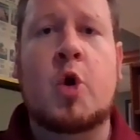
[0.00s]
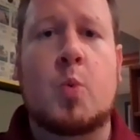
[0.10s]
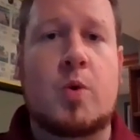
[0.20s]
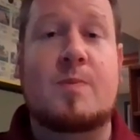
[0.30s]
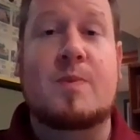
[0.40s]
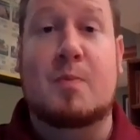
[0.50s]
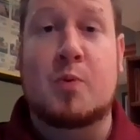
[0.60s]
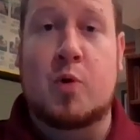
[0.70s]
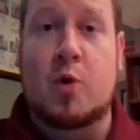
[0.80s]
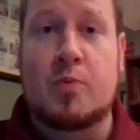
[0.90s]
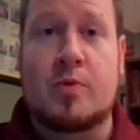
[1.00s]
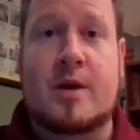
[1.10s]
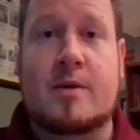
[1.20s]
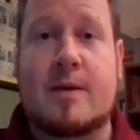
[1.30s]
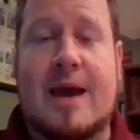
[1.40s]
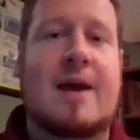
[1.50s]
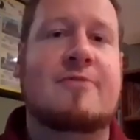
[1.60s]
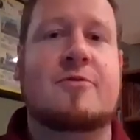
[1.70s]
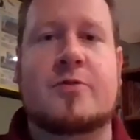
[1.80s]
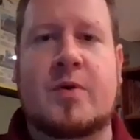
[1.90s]
would be appropriate
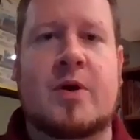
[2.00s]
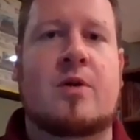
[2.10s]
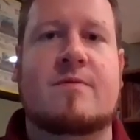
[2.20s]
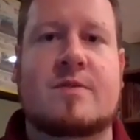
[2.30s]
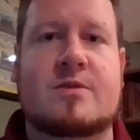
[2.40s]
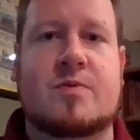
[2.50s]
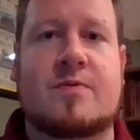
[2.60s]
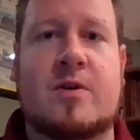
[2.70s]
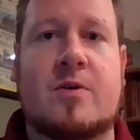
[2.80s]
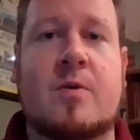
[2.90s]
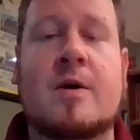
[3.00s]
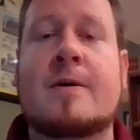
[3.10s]
after doing all of this review.